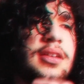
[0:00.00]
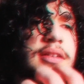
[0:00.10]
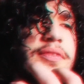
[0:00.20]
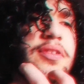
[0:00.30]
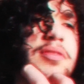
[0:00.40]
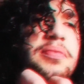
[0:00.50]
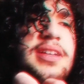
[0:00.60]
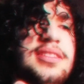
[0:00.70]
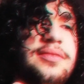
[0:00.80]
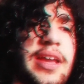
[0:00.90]
If you're in a
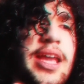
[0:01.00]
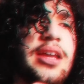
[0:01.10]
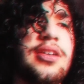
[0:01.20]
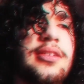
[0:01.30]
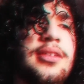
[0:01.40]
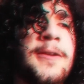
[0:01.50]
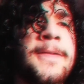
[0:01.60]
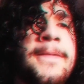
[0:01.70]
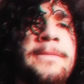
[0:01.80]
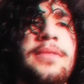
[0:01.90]
place of anger,
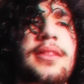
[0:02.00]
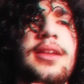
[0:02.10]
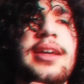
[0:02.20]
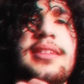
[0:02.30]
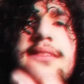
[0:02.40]
the next